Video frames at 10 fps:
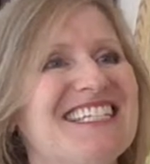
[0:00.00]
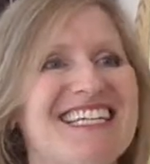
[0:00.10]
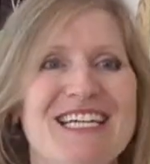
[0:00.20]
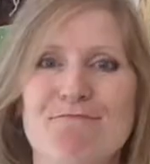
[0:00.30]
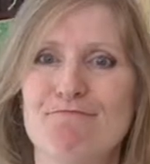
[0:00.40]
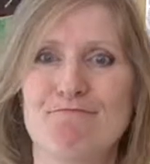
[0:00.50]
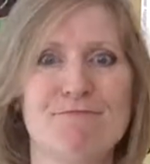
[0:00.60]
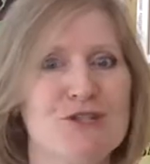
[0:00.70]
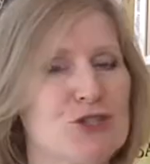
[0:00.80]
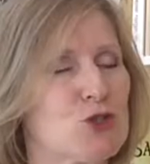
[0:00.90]
he
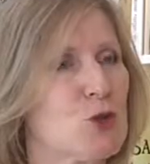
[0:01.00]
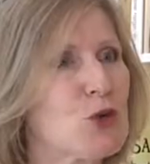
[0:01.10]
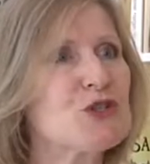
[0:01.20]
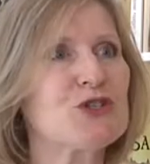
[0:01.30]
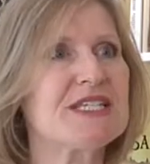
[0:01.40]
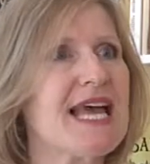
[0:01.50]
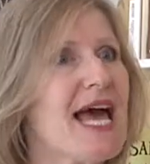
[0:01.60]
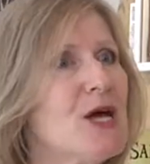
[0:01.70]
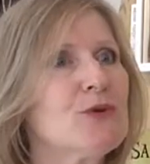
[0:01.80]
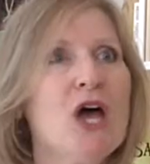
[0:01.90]
just torched the
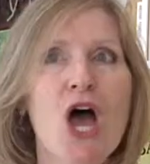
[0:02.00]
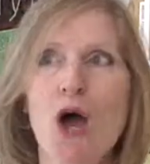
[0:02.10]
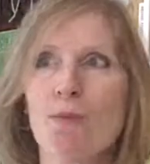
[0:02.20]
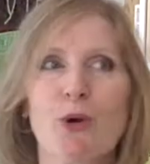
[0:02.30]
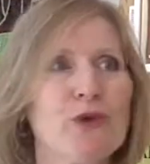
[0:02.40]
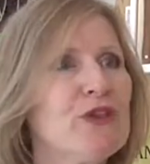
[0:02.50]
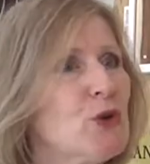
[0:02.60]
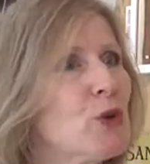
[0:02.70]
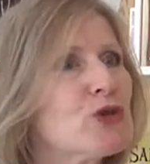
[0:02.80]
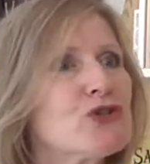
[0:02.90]
town, burned
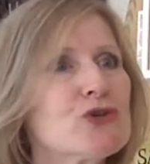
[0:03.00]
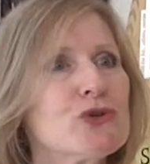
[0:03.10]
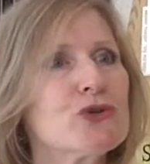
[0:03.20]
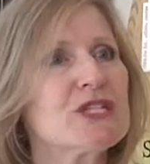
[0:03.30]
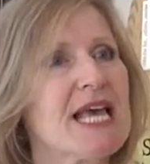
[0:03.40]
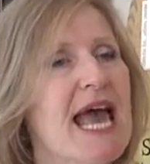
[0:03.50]
the orchards.